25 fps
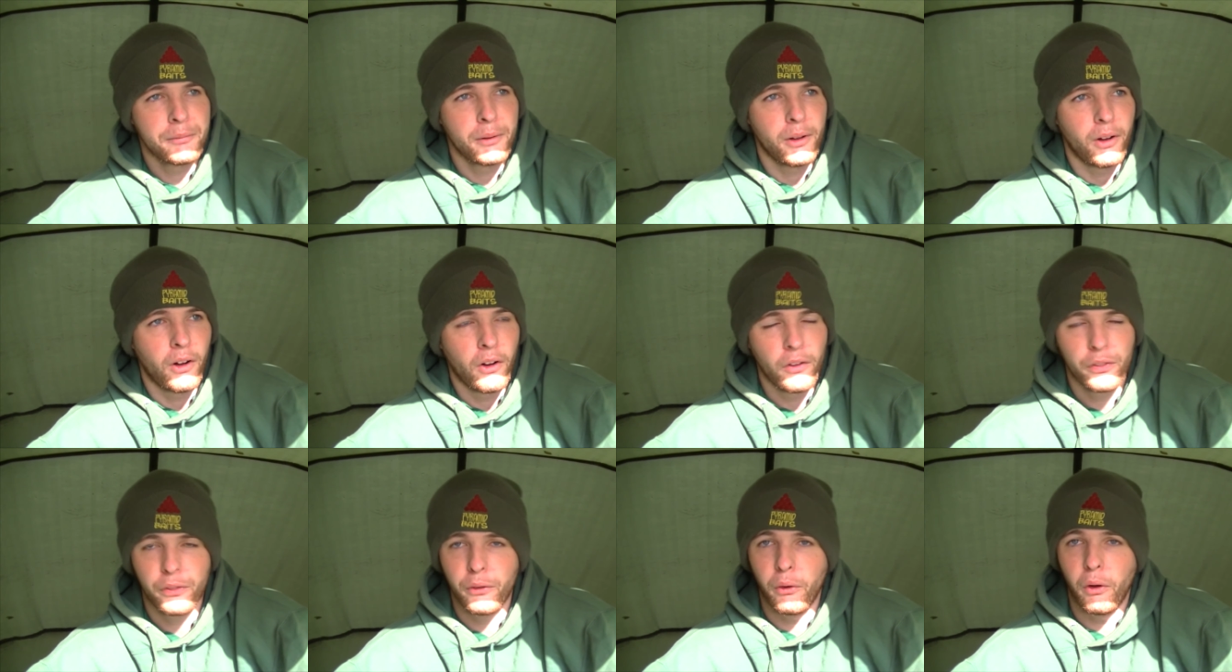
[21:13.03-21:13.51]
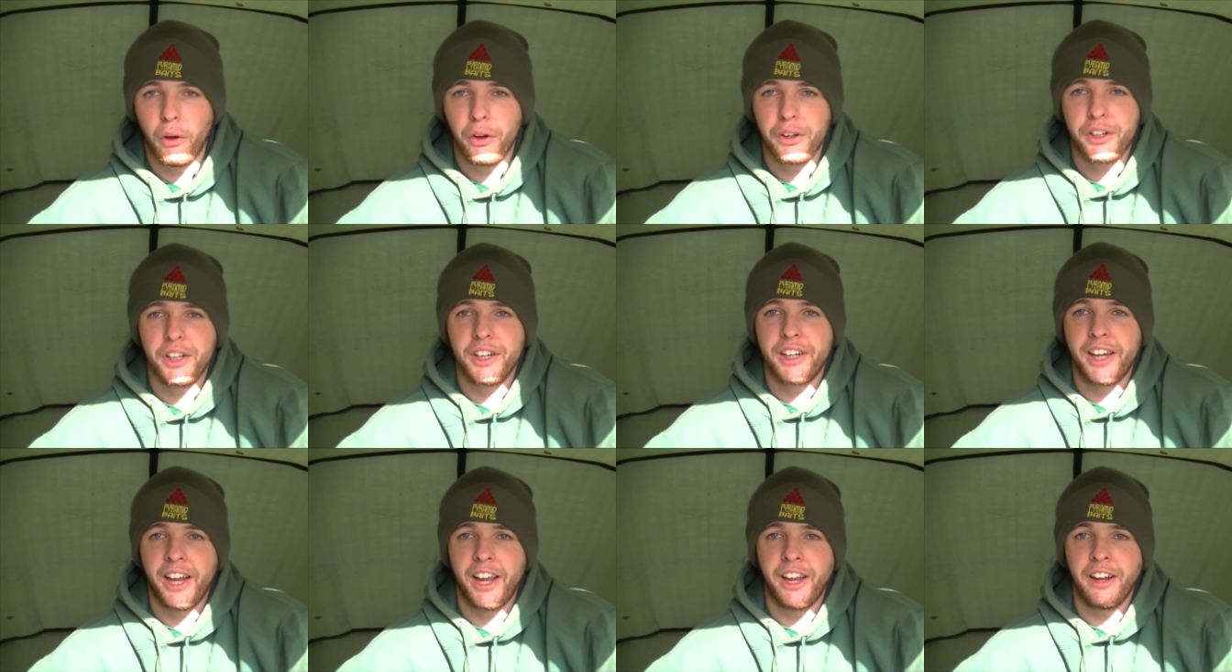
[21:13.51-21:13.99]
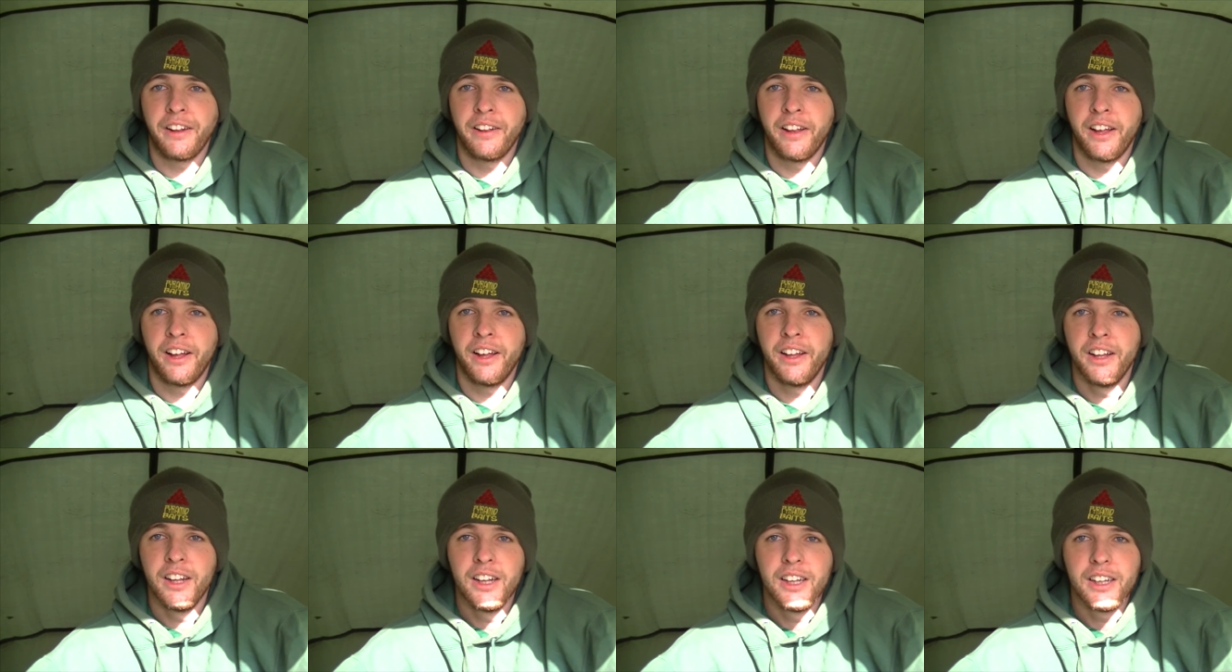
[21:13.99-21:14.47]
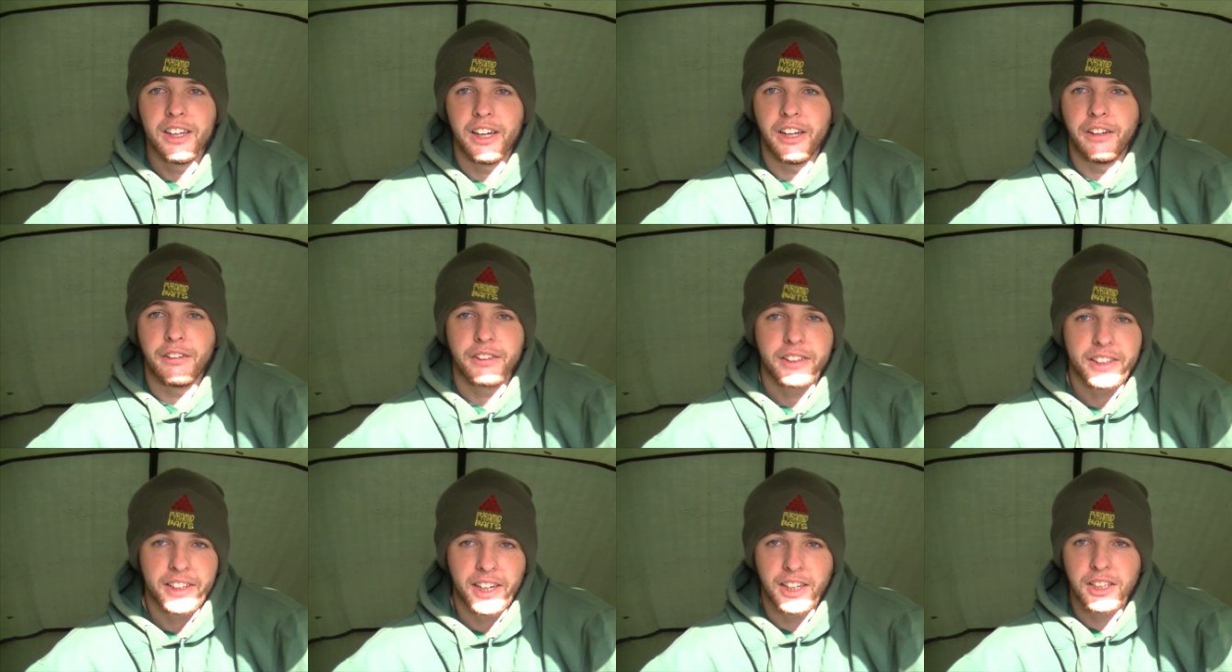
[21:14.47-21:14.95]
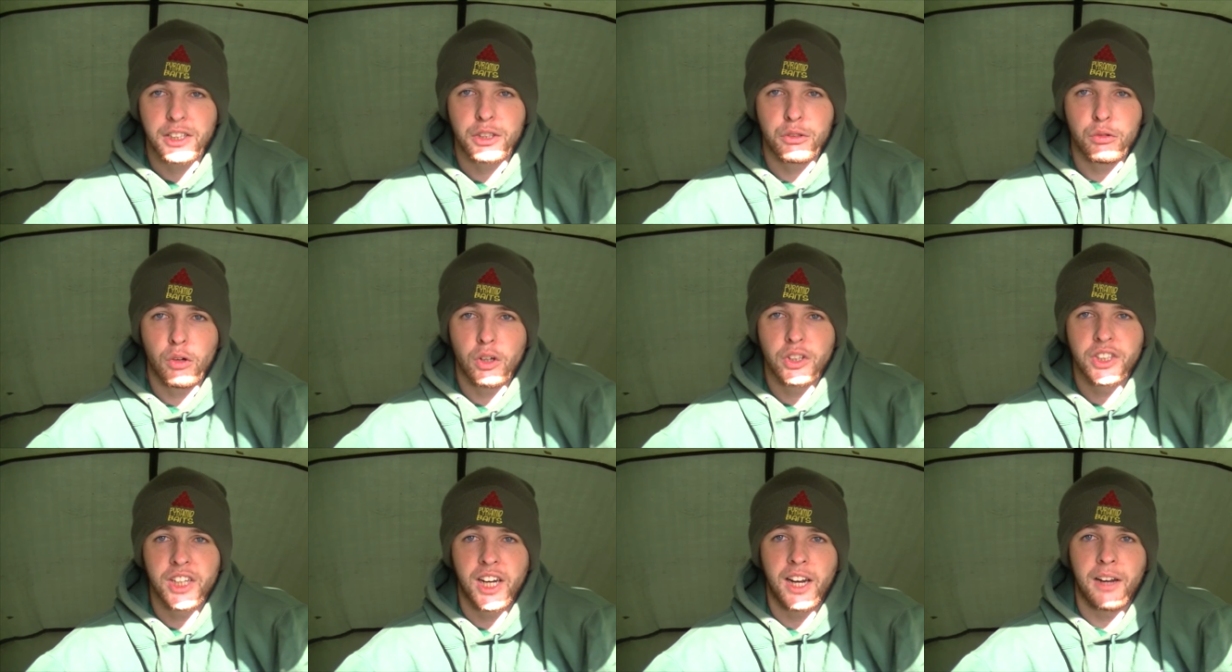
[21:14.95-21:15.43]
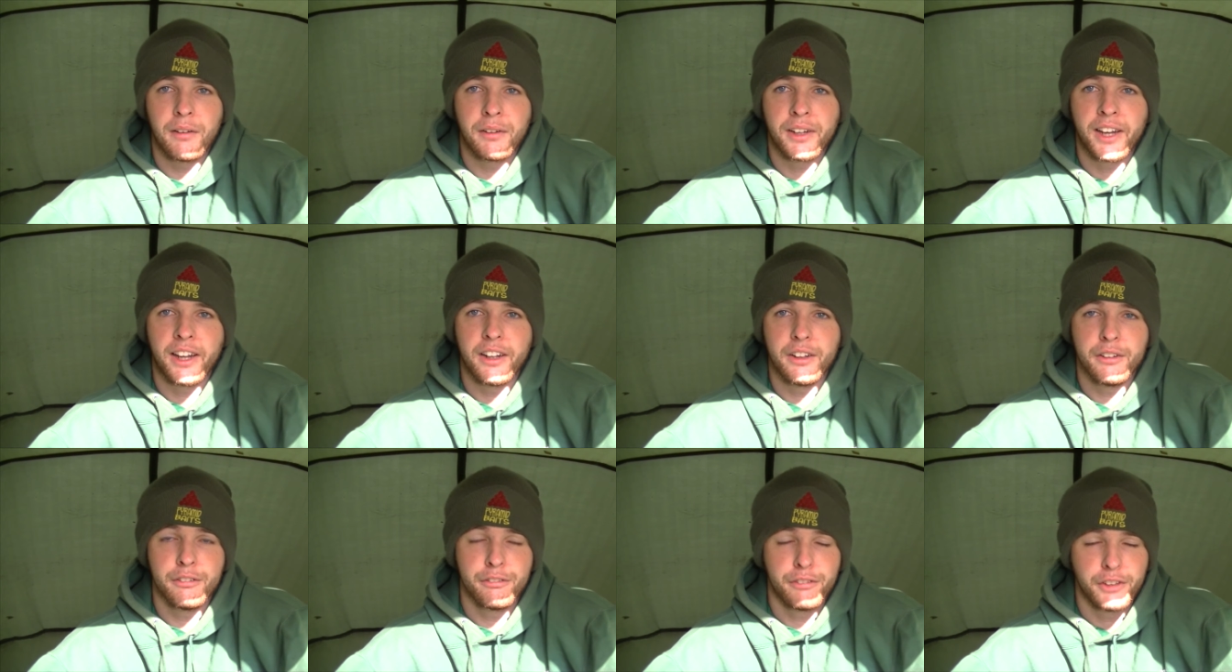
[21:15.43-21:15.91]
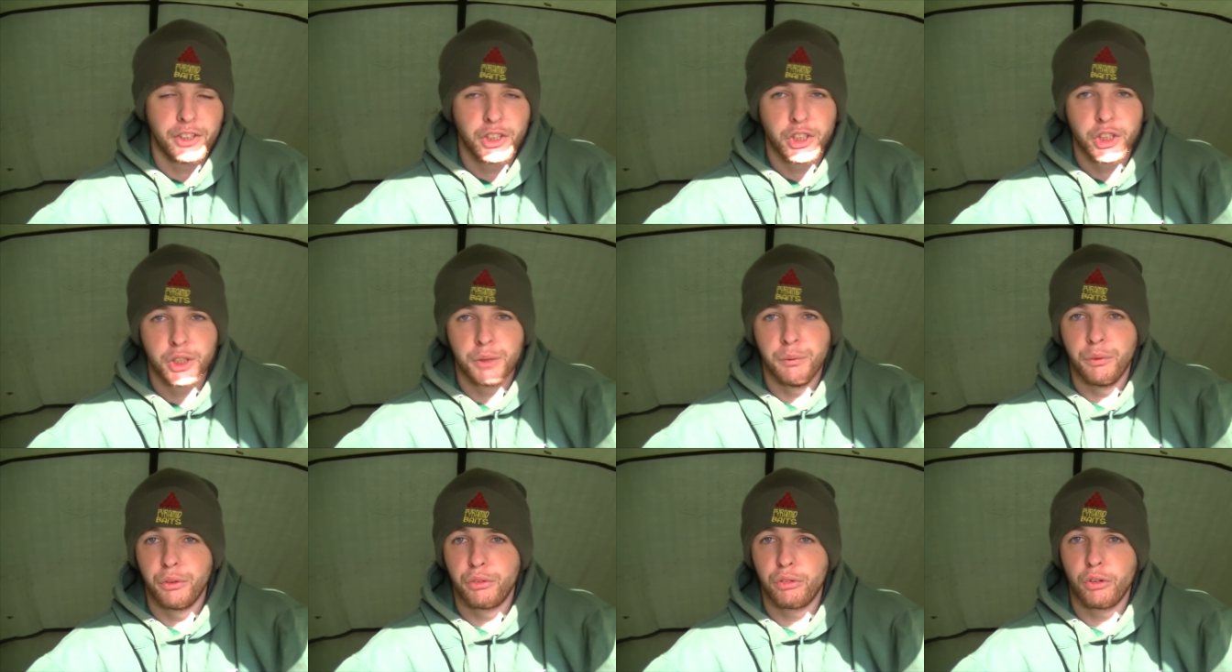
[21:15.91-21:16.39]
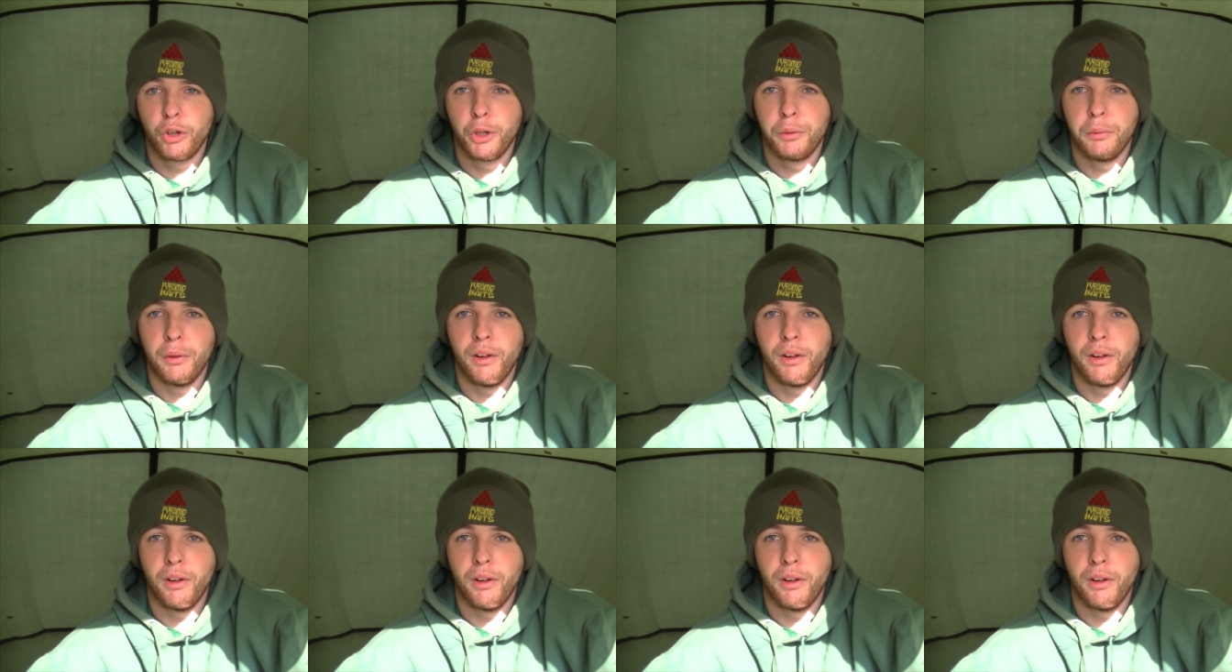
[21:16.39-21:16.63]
I thought I could get in there and cast the rods out and get the fish to come through,